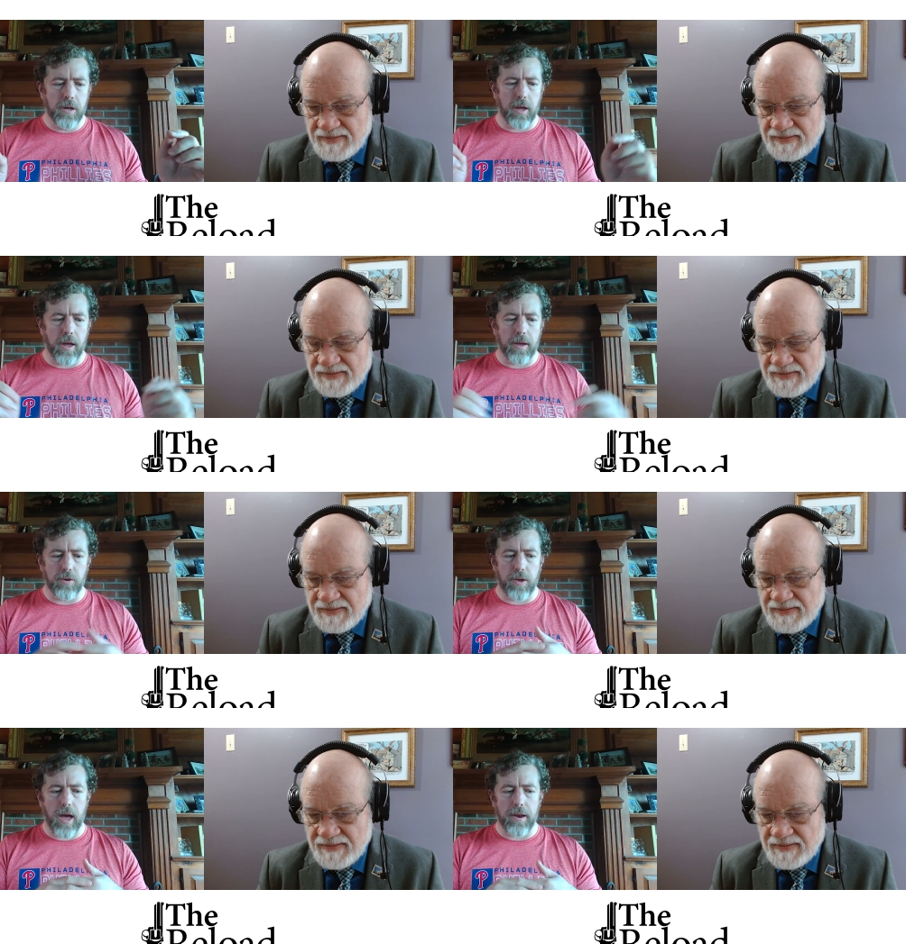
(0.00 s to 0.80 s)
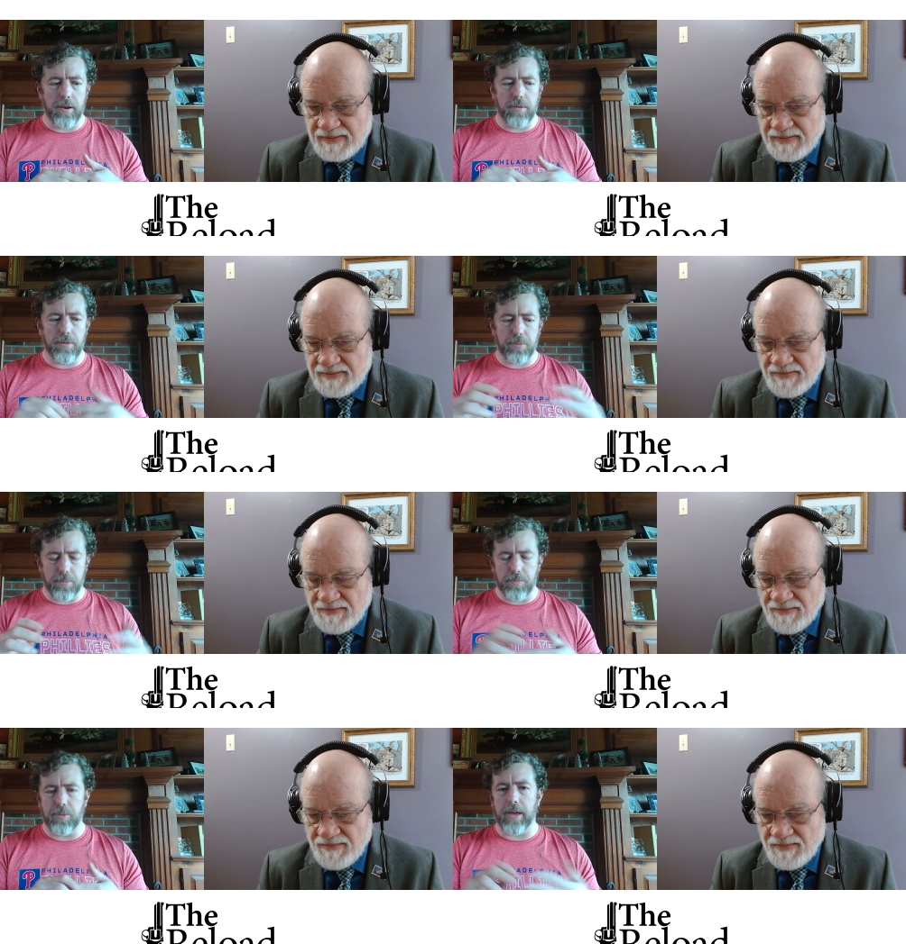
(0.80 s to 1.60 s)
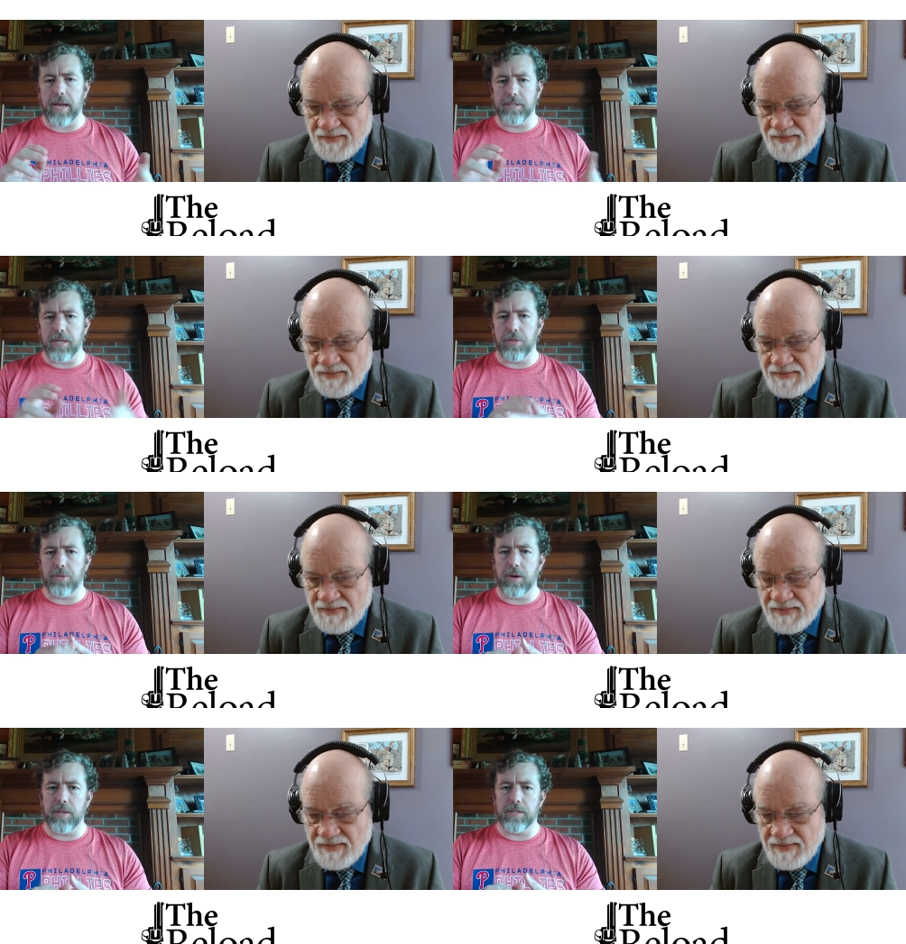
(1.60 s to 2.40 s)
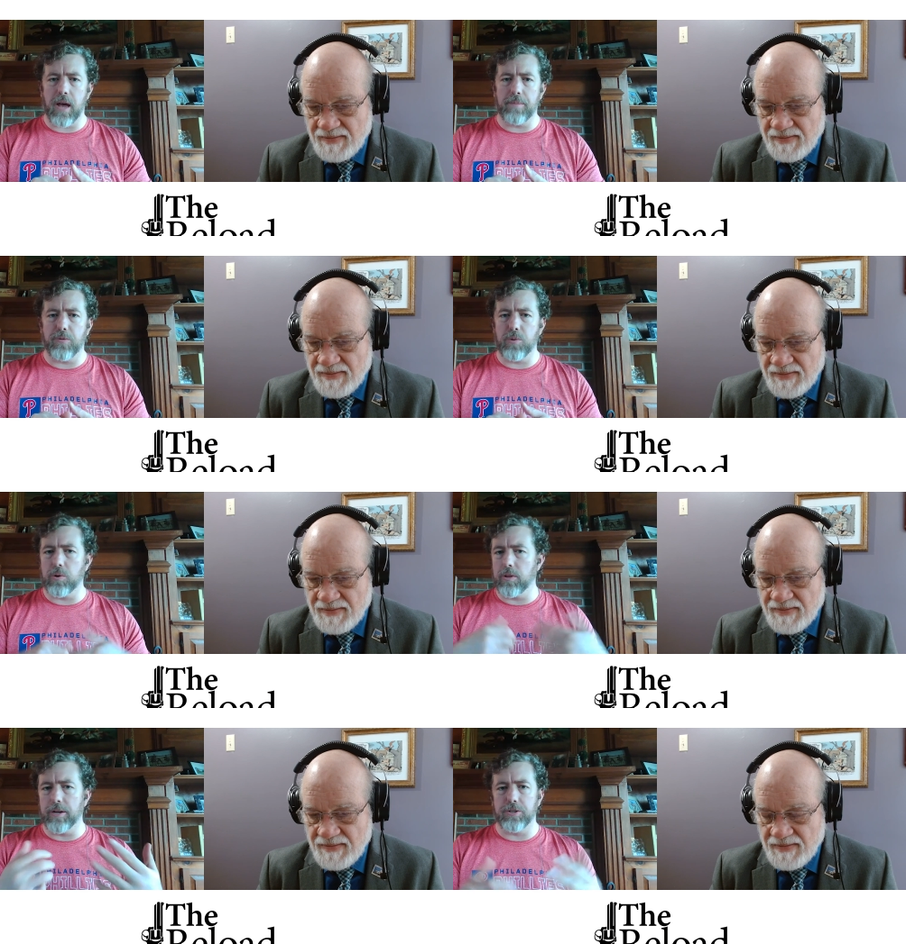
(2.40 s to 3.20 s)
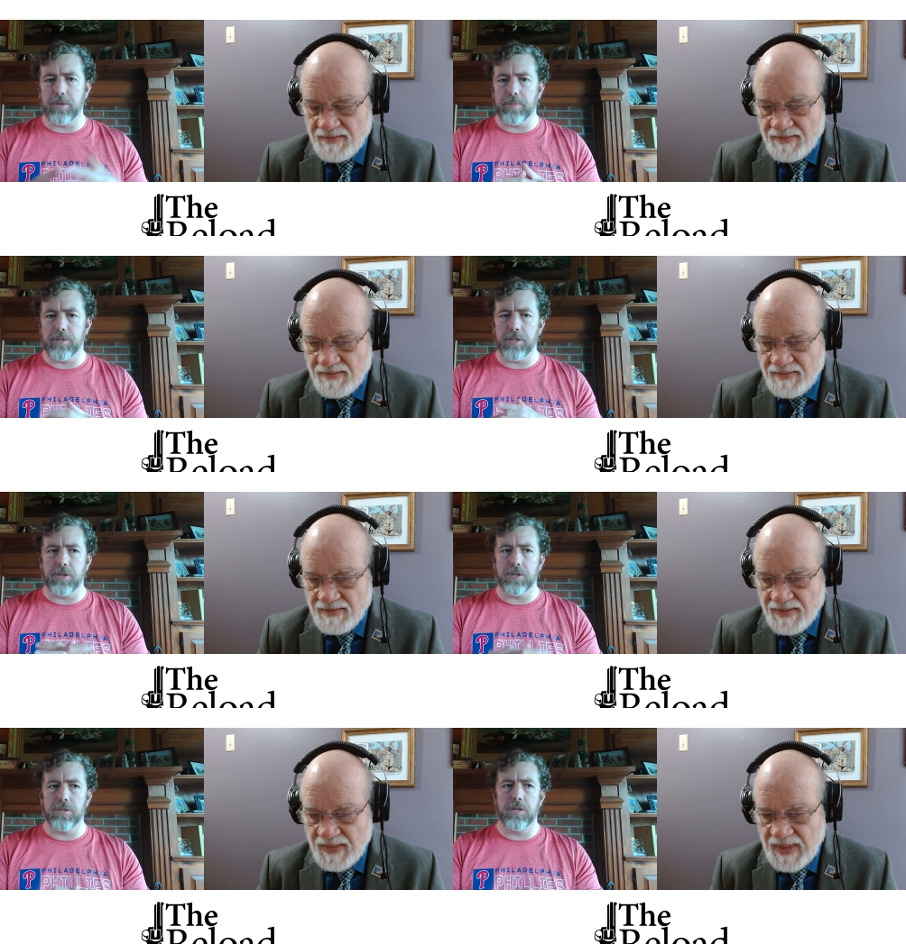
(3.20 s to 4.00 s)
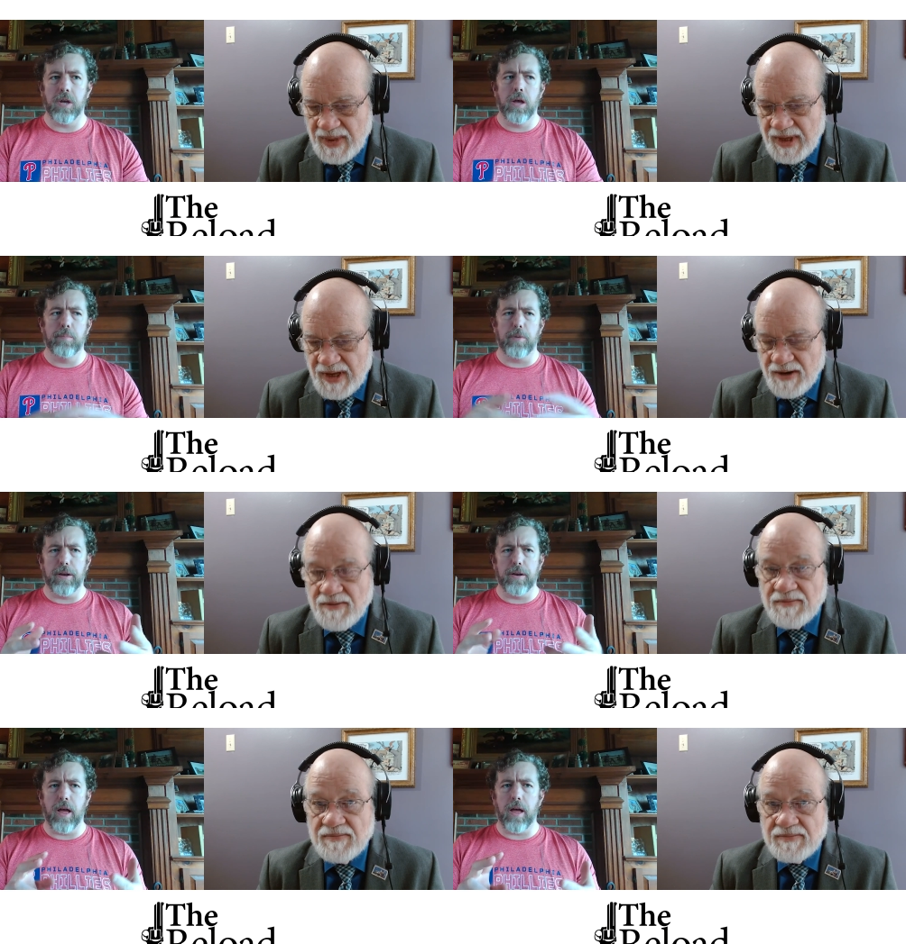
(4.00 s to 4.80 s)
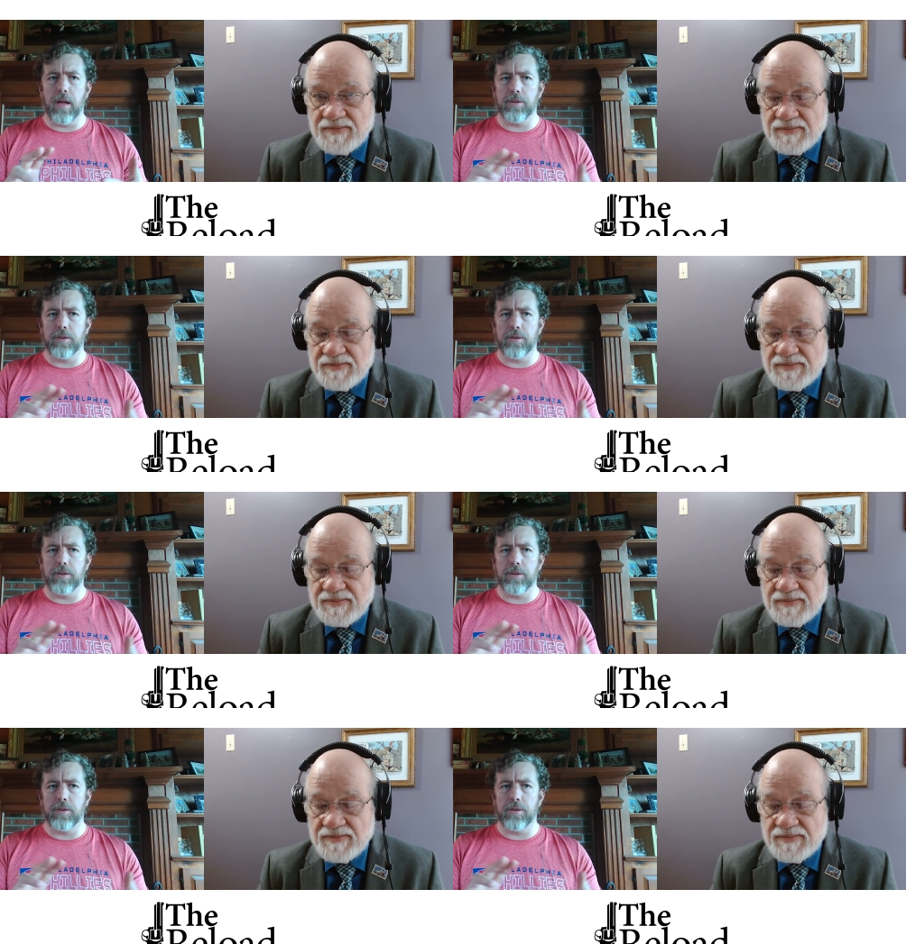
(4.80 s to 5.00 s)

Speaker 1: Uh, you got, like I said, three of the top four leadership positions, but uh,